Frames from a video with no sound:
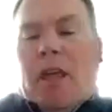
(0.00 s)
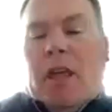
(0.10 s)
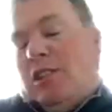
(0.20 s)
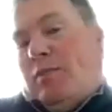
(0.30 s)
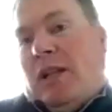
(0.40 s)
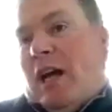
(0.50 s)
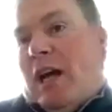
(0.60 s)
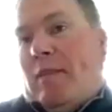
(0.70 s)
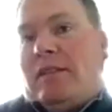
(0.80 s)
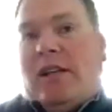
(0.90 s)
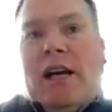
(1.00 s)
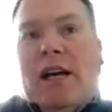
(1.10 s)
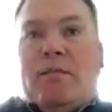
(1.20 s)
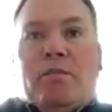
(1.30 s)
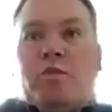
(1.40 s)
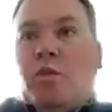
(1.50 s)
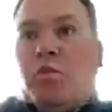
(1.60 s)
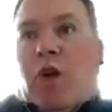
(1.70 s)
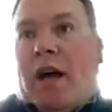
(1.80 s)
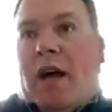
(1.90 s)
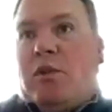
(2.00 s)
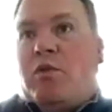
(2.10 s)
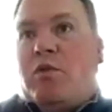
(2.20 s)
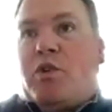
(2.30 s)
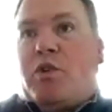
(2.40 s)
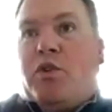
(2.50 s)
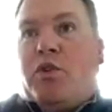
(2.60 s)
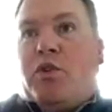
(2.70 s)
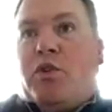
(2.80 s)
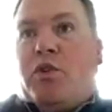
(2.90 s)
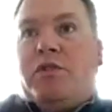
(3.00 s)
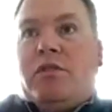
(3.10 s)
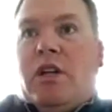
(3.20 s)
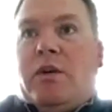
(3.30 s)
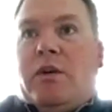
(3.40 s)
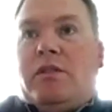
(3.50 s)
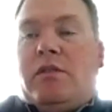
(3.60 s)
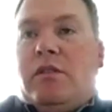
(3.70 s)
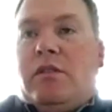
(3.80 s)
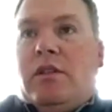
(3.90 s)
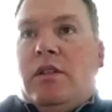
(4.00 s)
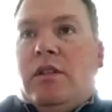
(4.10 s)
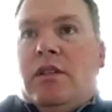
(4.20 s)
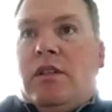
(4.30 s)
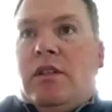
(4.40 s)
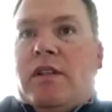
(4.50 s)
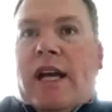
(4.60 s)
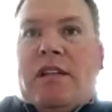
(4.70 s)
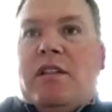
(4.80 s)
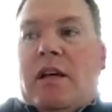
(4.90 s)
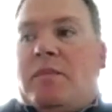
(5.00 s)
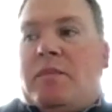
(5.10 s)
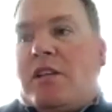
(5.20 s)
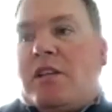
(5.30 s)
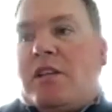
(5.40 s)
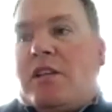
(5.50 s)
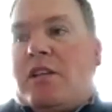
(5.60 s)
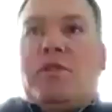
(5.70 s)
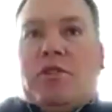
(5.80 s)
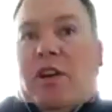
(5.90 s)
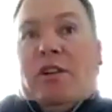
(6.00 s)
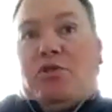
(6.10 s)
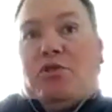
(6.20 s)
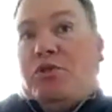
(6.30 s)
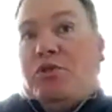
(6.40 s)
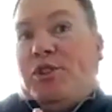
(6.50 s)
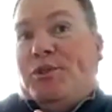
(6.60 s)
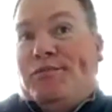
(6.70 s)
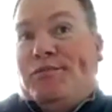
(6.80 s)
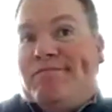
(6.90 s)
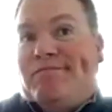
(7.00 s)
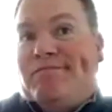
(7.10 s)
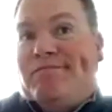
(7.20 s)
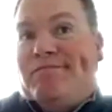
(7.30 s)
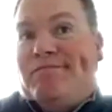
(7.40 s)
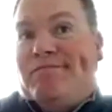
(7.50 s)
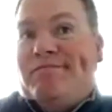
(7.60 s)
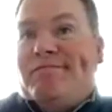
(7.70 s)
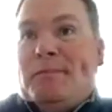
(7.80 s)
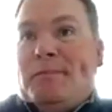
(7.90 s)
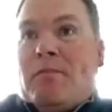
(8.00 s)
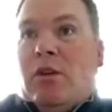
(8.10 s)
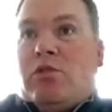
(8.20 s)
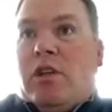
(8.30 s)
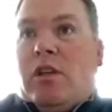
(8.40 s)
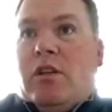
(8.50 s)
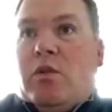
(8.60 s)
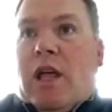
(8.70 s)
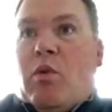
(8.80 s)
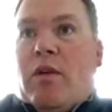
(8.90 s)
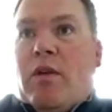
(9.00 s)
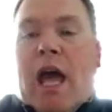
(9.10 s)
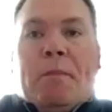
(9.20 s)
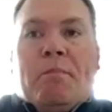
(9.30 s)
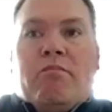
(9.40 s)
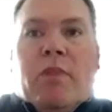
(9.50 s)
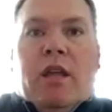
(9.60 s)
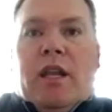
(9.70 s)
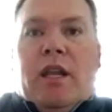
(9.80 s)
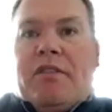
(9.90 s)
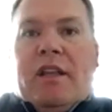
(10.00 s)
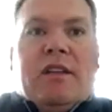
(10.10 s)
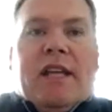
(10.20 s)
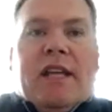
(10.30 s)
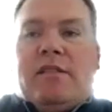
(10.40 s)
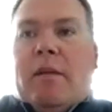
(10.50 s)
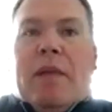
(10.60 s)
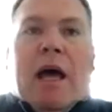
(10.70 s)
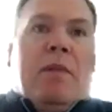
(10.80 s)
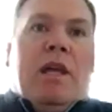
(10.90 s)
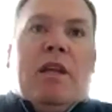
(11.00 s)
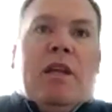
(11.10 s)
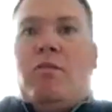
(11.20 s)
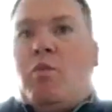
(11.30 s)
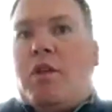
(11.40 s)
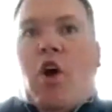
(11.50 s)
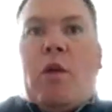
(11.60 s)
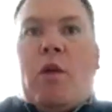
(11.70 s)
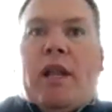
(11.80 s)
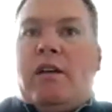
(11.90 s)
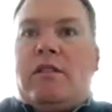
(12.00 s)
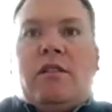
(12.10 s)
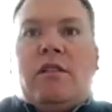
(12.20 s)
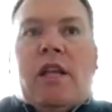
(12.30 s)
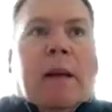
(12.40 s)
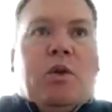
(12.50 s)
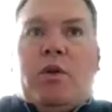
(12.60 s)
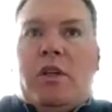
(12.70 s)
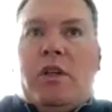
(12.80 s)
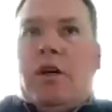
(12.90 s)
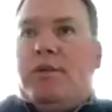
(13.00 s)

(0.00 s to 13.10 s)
then I spend a lot of my time, honestly, with the recruits. You know, it's, you know, texting their moms because they're out of school too. You know, so you do a lot more of that. And then I think the days that I'm not meeting with our players, I'm doing, you know,